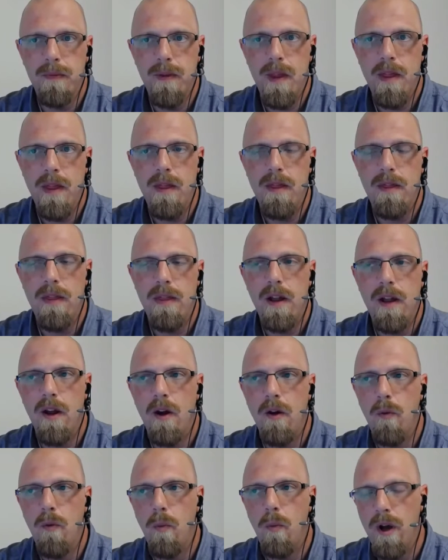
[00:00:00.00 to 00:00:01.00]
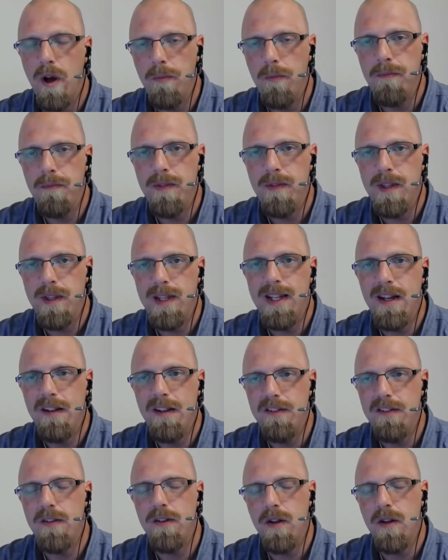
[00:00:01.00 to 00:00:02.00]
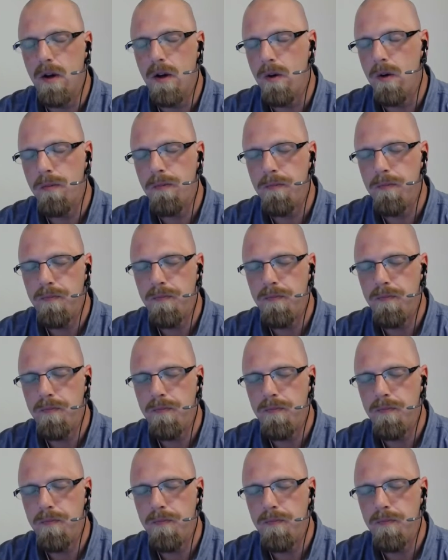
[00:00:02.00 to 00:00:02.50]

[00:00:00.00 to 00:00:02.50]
Well, yes and no.